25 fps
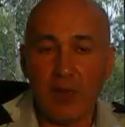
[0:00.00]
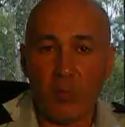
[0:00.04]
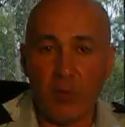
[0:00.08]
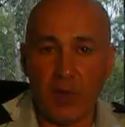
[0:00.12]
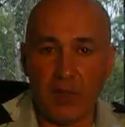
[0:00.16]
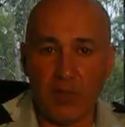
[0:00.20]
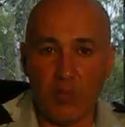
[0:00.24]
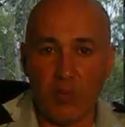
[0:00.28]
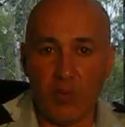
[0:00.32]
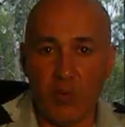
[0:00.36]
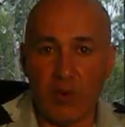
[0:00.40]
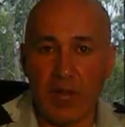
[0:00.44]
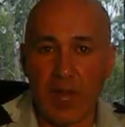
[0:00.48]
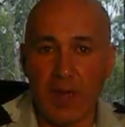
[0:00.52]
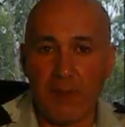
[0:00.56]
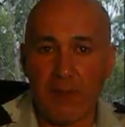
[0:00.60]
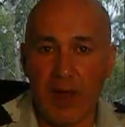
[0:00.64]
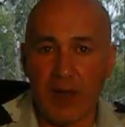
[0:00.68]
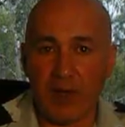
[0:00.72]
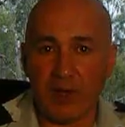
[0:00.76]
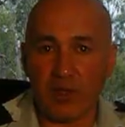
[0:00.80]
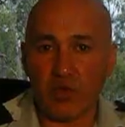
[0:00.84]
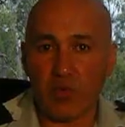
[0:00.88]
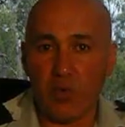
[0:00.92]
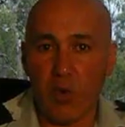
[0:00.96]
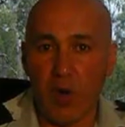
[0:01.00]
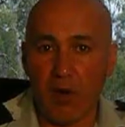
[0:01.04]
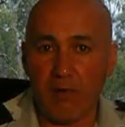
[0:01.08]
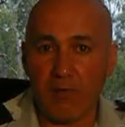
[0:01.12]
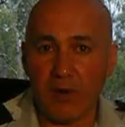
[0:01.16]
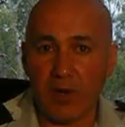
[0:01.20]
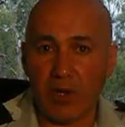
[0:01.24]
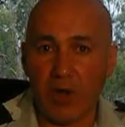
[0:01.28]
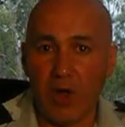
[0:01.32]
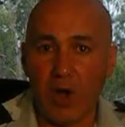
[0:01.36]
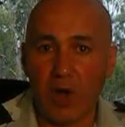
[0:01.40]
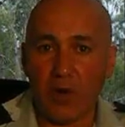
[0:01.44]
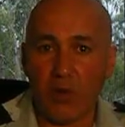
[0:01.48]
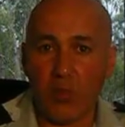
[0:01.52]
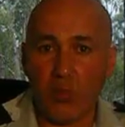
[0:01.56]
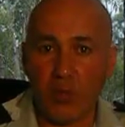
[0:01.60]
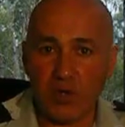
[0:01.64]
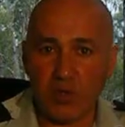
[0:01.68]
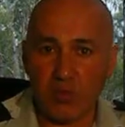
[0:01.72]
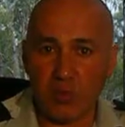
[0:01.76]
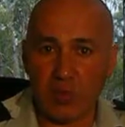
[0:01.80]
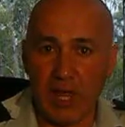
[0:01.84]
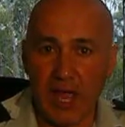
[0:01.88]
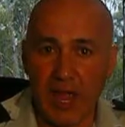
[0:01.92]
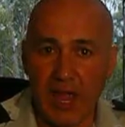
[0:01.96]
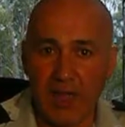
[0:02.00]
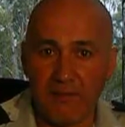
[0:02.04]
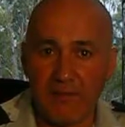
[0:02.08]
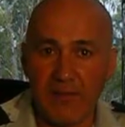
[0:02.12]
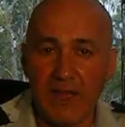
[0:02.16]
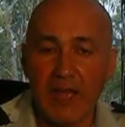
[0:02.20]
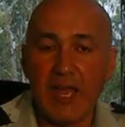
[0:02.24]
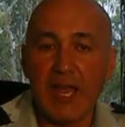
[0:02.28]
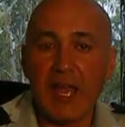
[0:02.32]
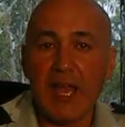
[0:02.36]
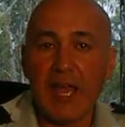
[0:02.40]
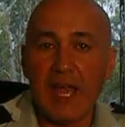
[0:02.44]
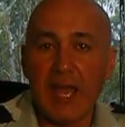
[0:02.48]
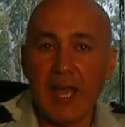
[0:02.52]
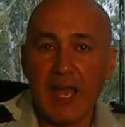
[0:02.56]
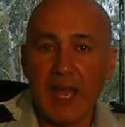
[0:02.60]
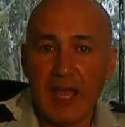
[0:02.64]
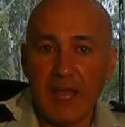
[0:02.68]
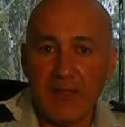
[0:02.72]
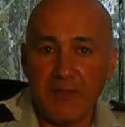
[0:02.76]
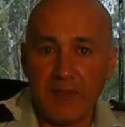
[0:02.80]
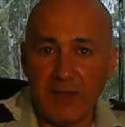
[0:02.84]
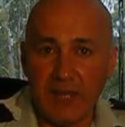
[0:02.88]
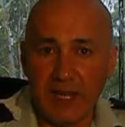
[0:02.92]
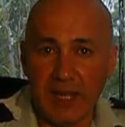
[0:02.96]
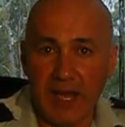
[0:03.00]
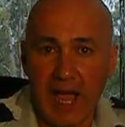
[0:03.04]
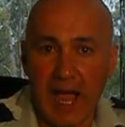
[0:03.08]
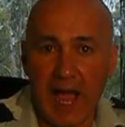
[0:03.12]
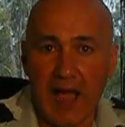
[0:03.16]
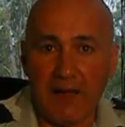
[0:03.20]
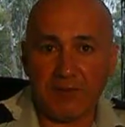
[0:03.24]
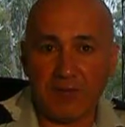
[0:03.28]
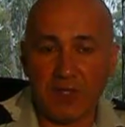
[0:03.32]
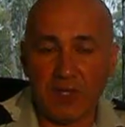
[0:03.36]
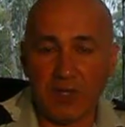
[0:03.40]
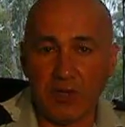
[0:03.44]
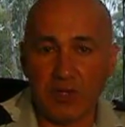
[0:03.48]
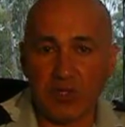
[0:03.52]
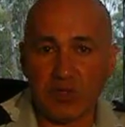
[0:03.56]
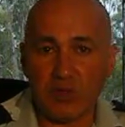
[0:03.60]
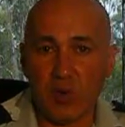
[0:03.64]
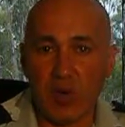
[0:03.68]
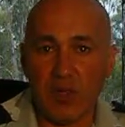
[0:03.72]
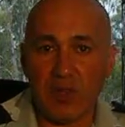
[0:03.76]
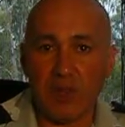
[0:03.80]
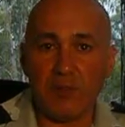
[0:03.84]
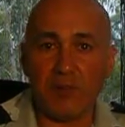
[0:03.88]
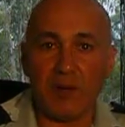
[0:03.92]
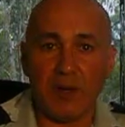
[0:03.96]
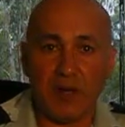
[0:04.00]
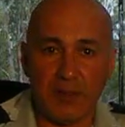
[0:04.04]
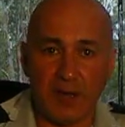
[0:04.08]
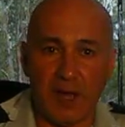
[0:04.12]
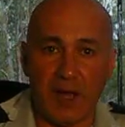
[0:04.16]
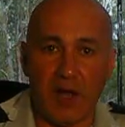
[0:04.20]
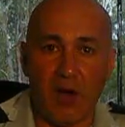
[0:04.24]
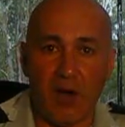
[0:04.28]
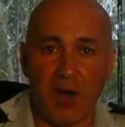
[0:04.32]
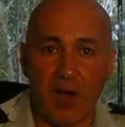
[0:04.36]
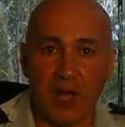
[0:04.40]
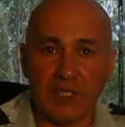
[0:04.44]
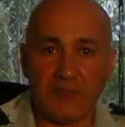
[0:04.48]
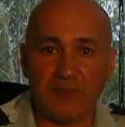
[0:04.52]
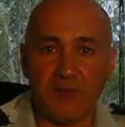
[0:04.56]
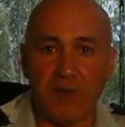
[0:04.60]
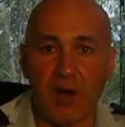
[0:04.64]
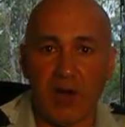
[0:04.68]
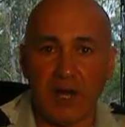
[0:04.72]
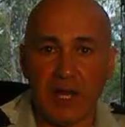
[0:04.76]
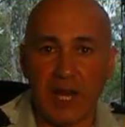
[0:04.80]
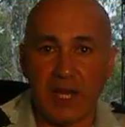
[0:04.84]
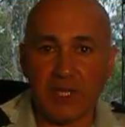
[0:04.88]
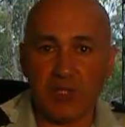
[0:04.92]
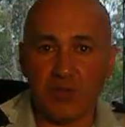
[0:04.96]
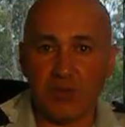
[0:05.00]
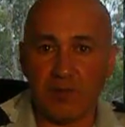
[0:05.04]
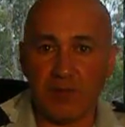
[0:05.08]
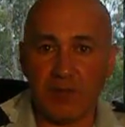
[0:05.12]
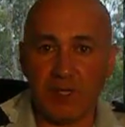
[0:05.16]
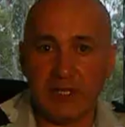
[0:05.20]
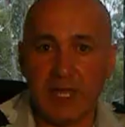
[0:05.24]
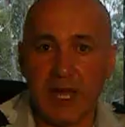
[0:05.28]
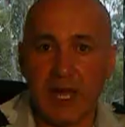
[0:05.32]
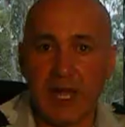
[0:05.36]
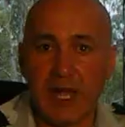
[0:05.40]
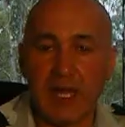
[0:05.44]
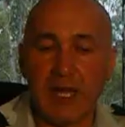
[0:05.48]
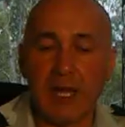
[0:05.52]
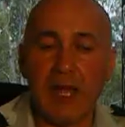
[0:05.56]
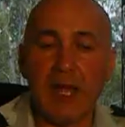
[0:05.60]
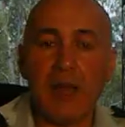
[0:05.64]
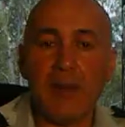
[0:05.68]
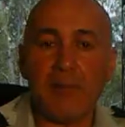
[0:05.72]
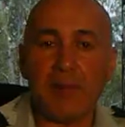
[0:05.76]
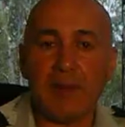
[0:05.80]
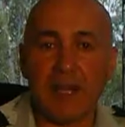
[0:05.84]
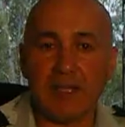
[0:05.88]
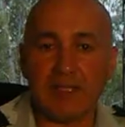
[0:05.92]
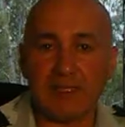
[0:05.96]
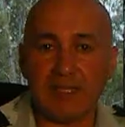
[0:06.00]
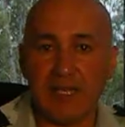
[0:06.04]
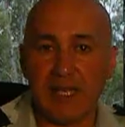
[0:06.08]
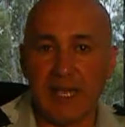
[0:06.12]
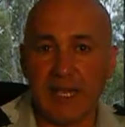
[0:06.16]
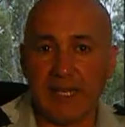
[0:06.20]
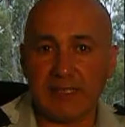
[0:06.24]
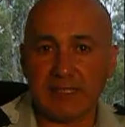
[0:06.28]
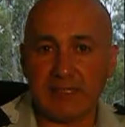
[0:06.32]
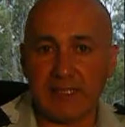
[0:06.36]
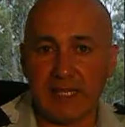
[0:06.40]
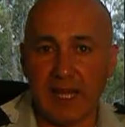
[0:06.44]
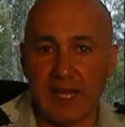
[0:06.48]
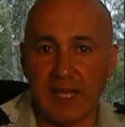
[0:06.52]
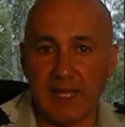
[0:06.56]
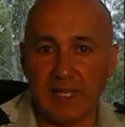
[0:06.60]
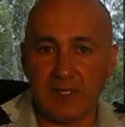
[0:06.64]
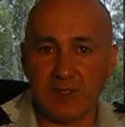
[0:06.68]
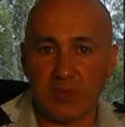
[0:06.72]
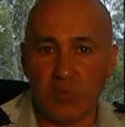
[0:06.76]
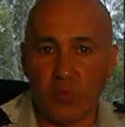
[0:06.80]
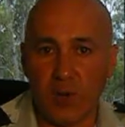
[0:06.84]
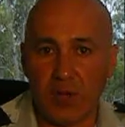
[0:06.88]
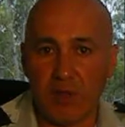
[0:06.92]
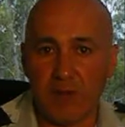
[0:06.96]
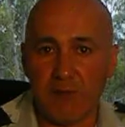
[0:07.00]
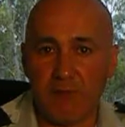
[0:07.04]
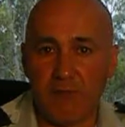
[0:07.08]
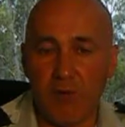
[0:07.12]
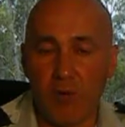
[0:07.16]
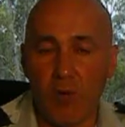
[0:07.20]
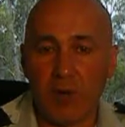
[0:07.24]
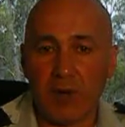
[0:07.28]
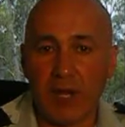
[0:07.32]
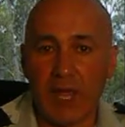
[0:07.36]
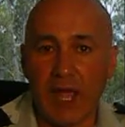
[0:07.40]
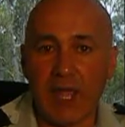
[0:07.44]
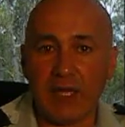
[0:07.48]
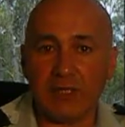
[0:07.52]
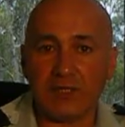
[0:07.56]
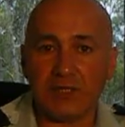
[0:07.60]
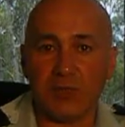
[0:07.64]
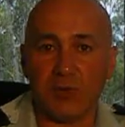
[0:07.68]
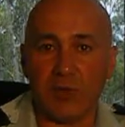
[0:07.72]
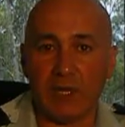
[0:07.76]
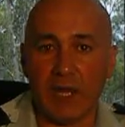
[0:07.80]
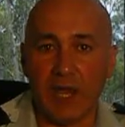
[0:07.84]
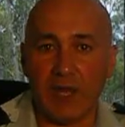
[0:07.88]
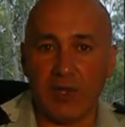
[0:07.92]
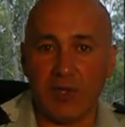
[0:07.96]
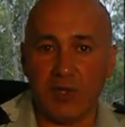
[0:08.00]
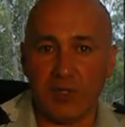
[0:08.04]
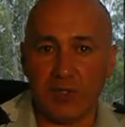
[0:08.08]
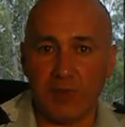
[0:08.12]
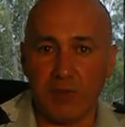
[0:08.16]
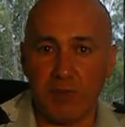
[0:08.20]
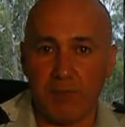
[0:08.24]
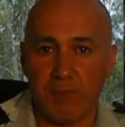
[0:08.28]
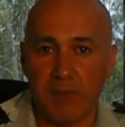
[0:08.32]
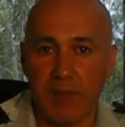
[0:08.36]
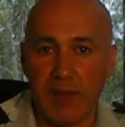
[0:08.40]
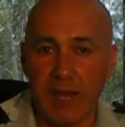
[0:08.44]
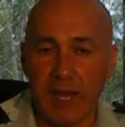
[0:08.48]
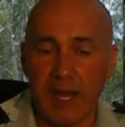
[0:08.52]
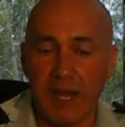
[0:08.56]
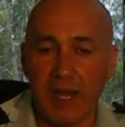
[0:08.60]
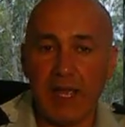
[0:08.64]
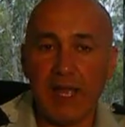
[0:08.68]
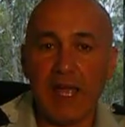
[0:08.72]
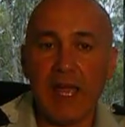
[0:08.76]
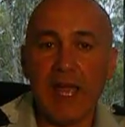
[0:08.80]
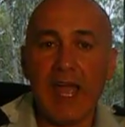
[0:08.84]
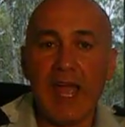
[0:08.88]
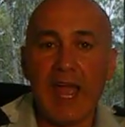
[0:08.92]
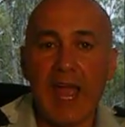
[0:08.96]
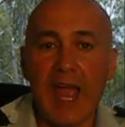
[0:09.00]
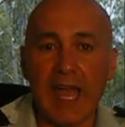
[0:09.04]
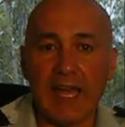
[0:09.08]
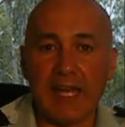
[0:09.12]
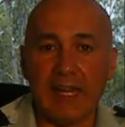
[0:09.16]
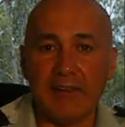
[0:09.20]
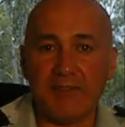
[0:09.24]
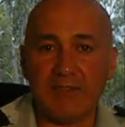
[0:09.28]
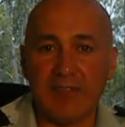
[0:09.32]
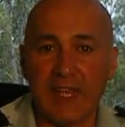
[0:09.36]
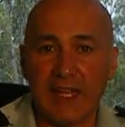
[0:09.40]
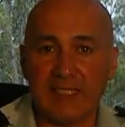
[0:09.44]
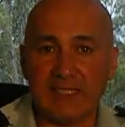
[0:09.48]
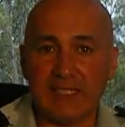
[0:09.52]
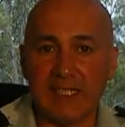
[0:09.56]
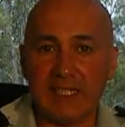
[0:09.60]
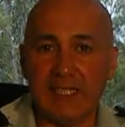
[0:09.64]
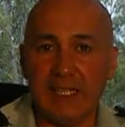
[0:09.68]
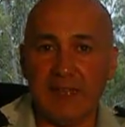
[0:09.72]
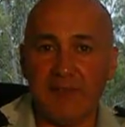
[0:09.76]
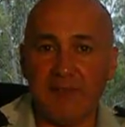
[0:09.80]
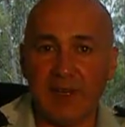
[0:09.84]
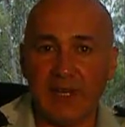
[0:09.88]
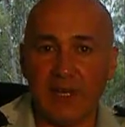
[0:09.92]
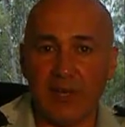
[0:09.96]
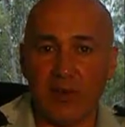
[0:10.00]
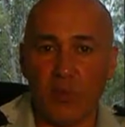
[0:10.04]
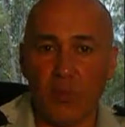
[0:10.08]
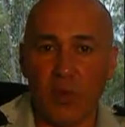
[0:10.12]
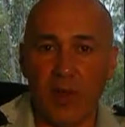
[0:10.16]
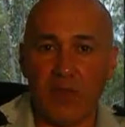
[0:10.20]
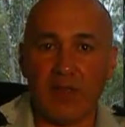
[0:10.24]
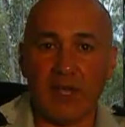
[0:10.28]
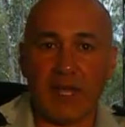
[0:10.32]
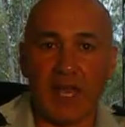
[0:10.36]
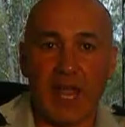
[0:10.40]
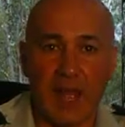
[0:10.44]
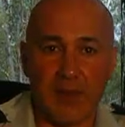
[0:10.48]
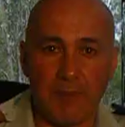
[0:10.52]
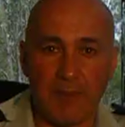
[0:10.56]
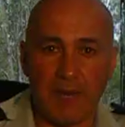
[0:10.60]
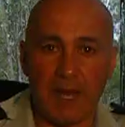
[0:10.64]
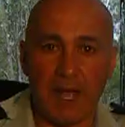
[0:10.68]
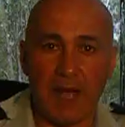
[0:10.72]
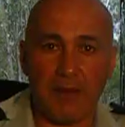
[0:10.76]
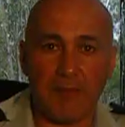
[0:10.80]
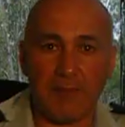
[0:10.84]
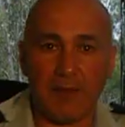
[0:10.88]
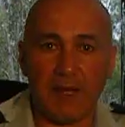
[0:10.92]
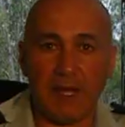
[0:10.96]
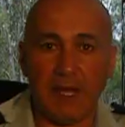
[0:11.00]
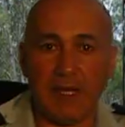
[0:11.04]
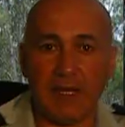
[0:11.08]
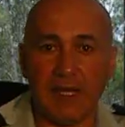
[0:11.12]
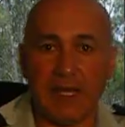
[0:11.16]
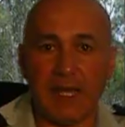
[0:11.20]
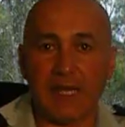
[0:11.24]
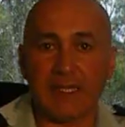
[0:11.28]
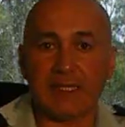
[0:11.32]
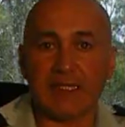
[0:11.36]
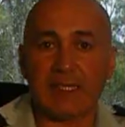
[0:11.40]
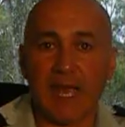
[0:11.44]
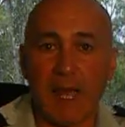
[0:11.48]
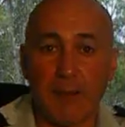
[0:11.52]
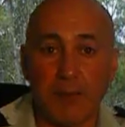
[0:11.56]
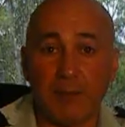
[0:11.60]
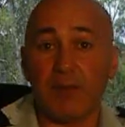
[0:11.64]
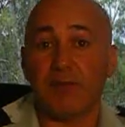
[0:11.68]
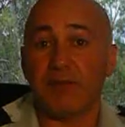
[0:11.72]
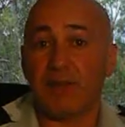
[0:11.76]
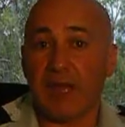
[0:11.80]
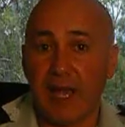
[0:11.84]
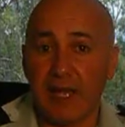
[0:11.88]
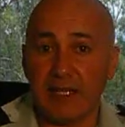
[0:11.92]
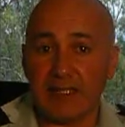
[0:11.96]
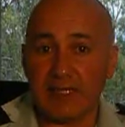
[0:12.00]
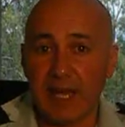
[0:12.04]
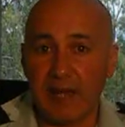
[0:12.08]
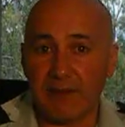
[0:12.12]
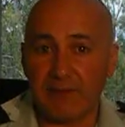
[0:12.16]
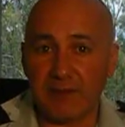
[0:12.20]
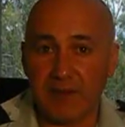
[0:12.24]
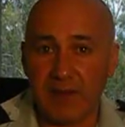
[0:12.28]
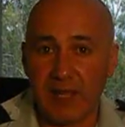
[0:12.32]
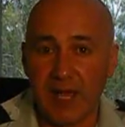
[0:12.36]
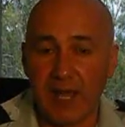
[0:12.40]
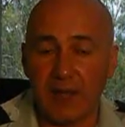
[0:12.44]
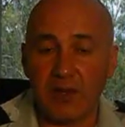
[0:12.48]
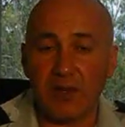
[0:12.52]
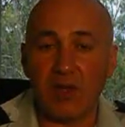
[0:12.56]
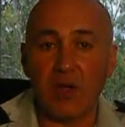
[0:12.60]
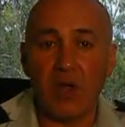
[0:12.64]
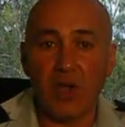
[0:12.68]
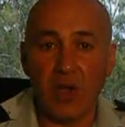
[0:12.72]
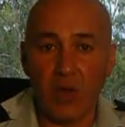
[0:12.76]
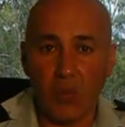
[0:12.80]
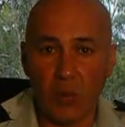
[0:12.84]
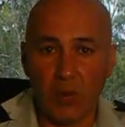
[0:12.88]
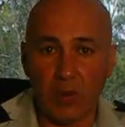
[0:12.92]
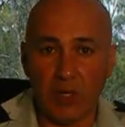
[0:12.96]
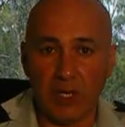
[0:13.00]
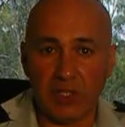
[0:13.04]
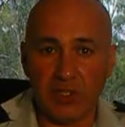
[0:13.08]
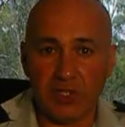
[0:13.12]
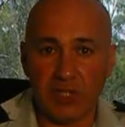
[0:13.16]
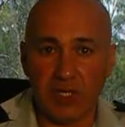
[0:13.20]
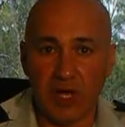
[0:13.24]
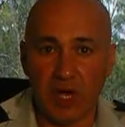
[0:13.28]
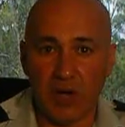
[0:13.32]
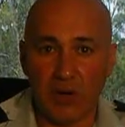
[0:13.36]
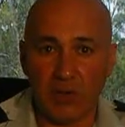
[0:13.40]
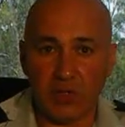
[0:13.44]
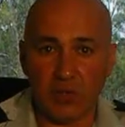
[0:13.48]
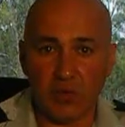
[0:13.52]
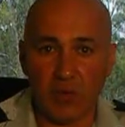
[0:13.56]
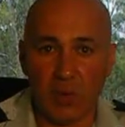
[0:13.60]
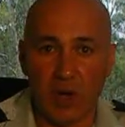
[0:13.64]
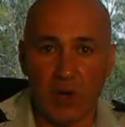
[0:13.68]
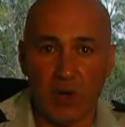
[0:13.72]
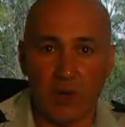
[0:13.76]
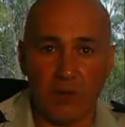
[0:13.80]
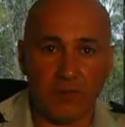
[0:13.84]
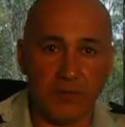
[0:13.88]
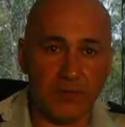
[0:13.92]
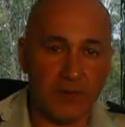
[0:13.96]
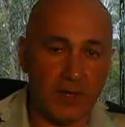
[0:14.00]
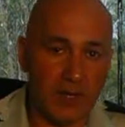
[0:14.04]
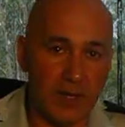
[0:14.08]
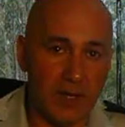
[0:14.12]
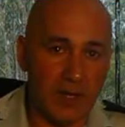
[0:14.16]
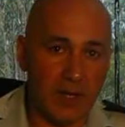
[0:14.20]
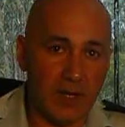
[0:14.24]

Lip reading: Weather will come out at 12 o'clock, which will have the afternoon's weather being the highest fire danger of the day, plus the next day's weather forecast to allow you to prepare. And if there's significant weather coming up in the next couple of days after that, we'll let you know as well.